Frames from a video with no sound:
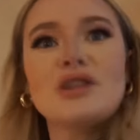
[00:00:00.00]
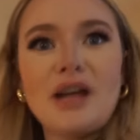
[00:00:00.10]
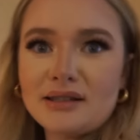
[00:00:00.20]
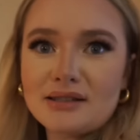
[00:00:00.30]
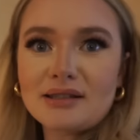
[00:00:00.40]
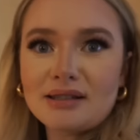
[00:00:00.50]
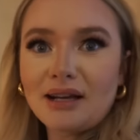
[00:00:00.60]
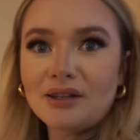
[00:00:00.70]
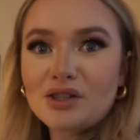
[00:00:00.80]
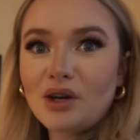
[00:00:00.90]
Yes,
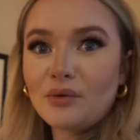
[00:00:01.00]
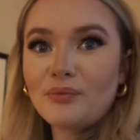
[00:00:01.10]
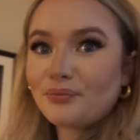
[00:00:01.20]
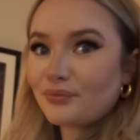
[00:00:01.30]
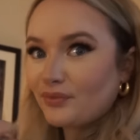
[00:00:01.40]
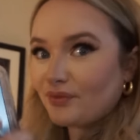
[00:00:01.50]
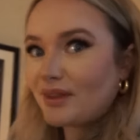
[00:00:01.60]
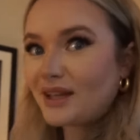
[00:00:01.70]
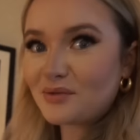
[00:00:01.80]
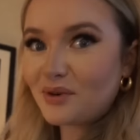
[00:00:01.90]
exactly. So
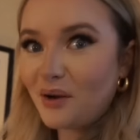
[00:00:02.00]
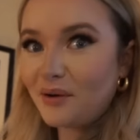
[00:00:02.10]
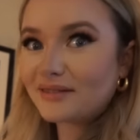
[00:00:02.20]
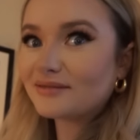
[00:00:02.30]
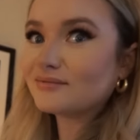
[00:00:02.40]
that's where we're going.